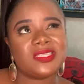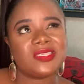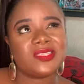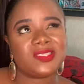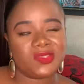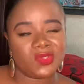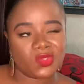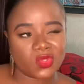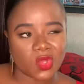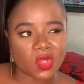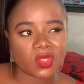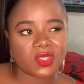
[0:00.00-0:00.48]

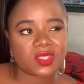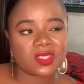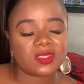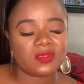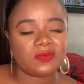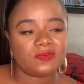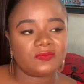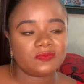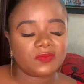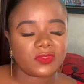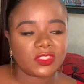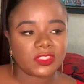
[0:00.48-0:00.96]
not
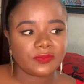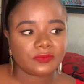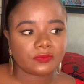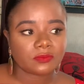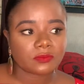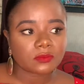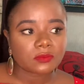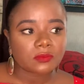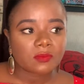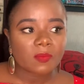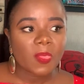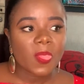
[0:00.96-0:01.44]

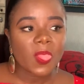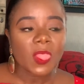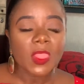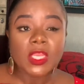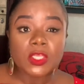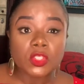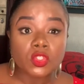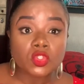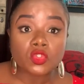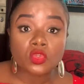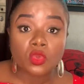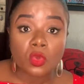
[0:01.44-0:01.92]

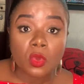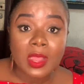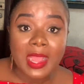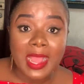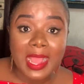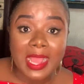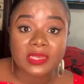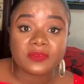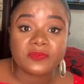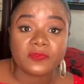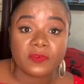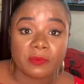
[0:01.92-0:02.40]
so
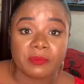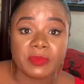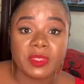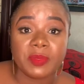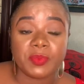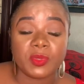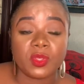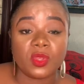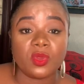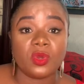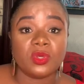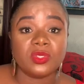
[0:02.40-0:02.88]
hard for me
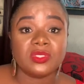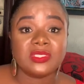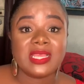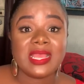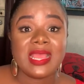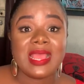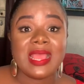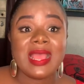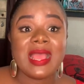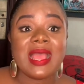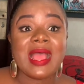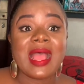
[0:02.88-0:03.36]
because
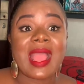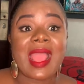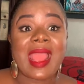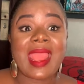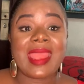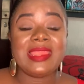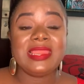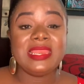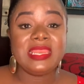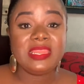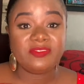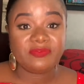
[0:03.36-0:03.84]

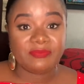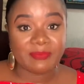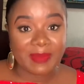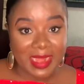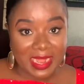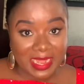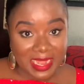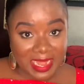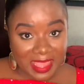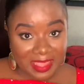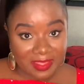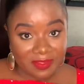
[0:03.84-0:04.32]
I live my
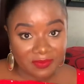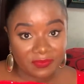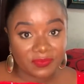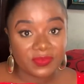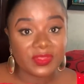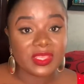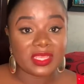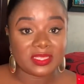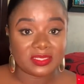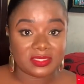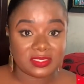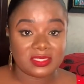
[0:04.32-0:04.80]
life.
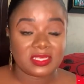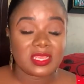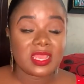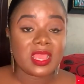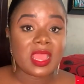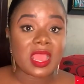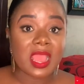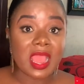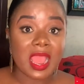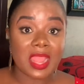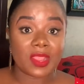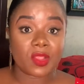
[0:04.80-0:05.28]
Yes,
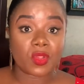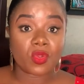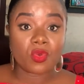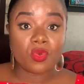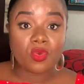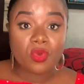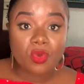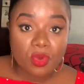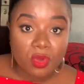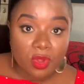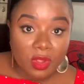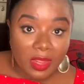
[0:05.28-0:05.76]
I
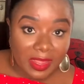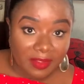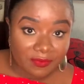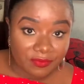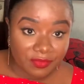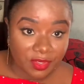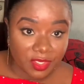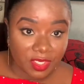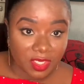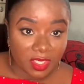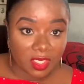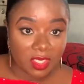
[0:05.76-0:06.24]
cook
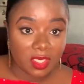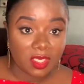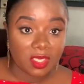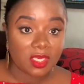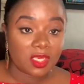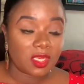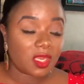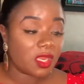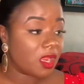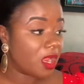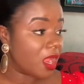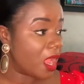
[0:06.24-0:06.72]
every day.
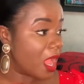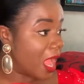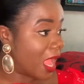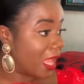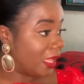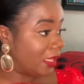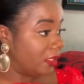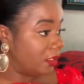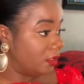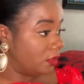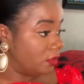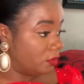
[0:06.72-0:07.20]

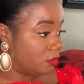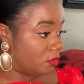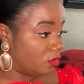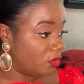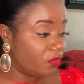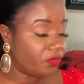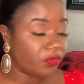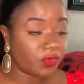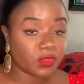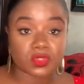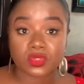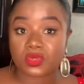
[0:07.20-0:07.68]
I go
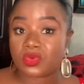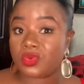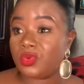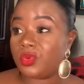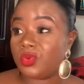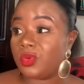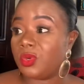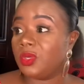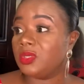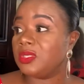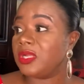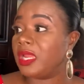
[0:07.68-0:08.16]
for school
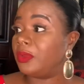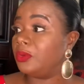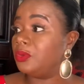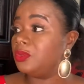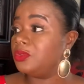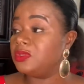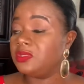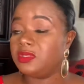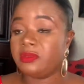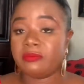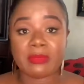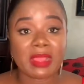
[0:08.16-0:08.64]
run. I go
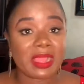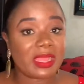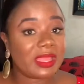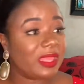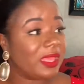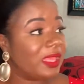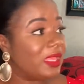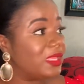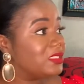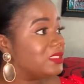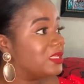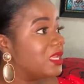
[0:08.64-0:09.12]
to the
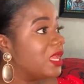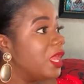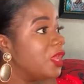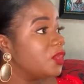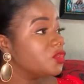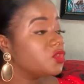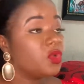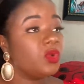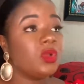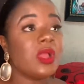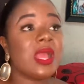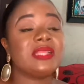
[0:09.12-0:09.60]
market.
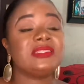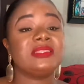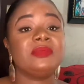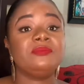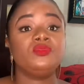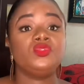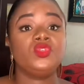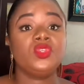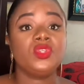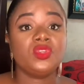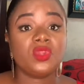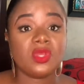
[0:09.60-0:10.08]
So as I'm
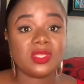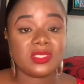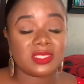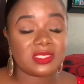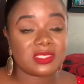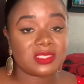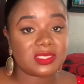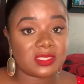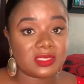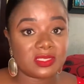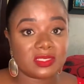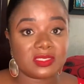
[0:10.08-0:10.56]
doing all these
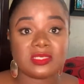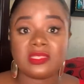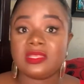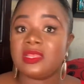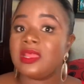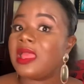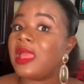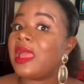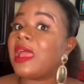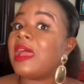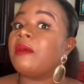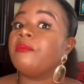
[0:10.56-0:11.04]
things,
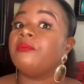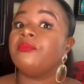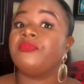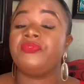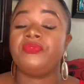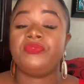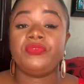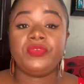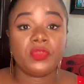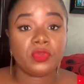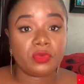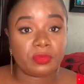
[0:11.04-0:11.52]
I'm
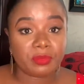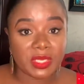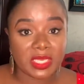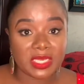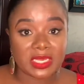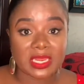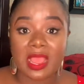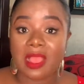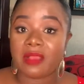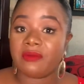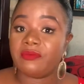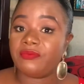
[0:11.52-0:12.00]
filming,
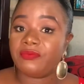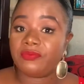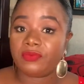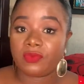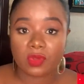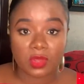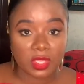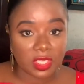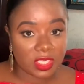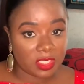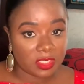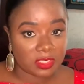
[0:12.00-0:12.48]
I'm
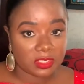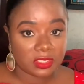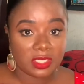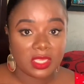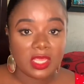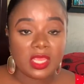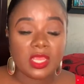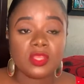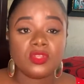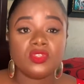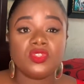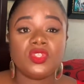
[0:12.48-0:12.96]
vlogging.
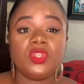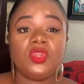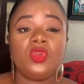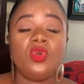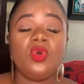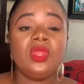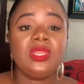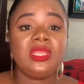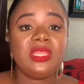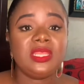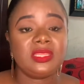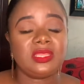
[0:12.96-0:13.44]
The
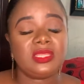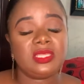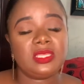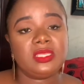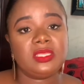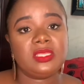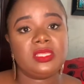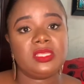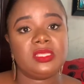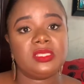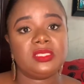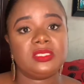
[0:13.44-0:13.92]
only
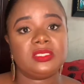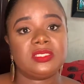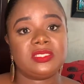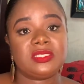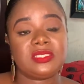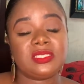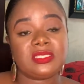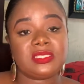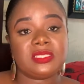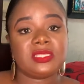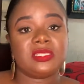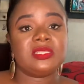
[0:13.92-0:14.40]
thing is
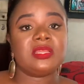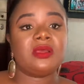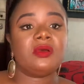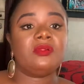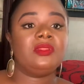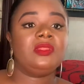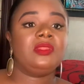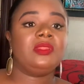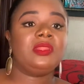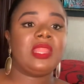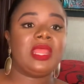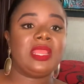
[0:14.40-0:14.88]
sitting
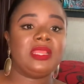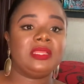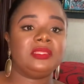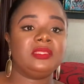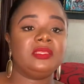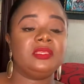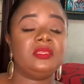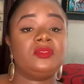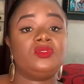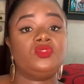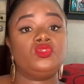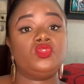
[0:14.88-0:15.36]
down like
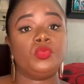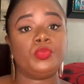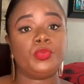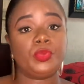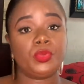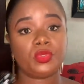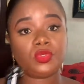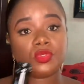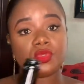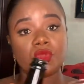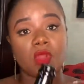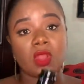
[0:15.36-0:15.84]
this to
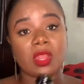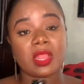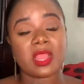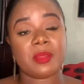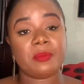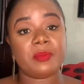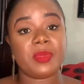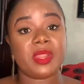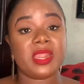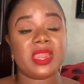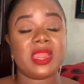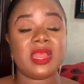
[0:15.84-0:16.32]
put on
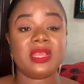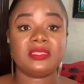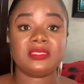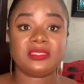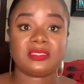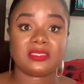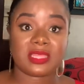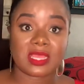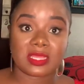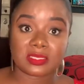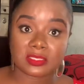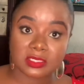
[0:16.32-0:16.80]
camera and
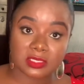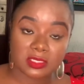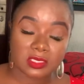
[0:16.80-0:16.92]
start